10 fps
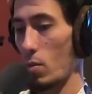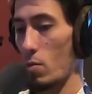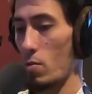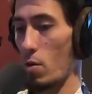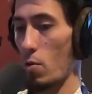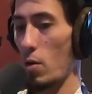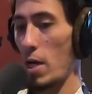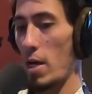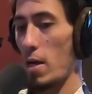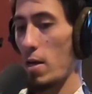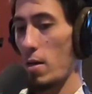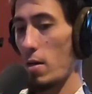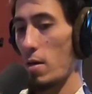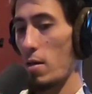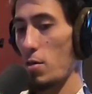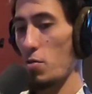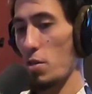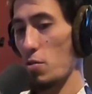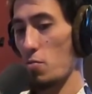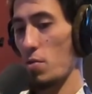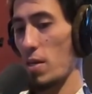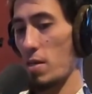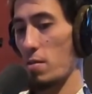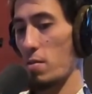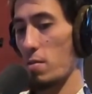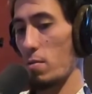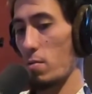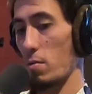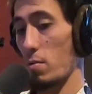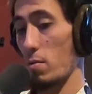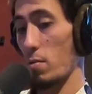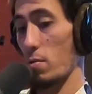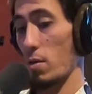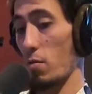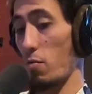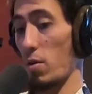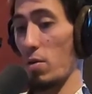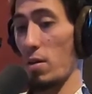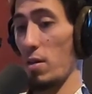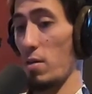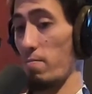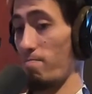So you can use this in a very